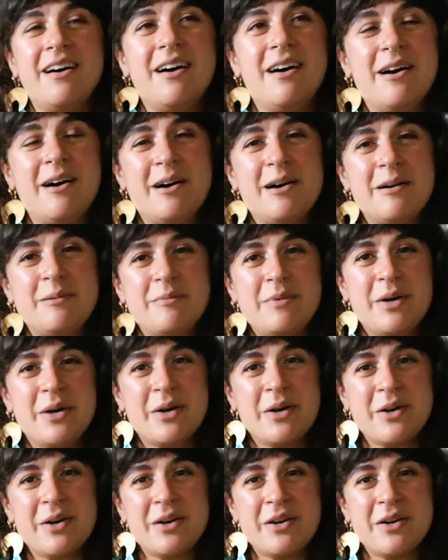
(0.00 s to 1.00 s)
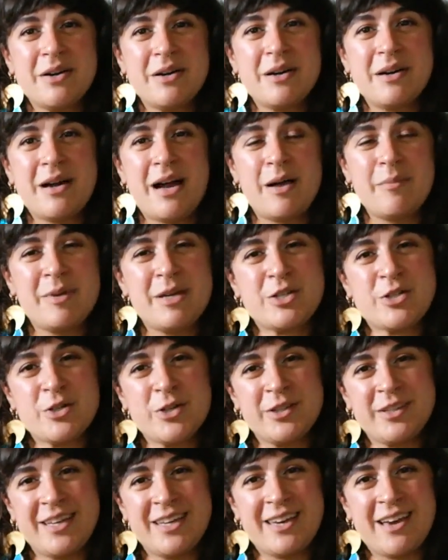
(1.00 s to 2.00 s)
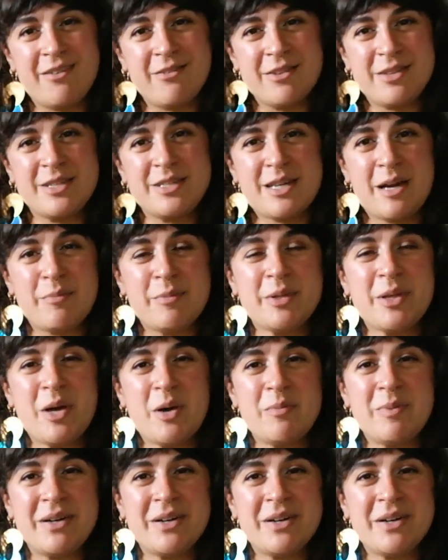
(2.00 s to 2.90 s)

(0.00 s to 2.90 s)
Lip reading: I'll make sure to link everything down below,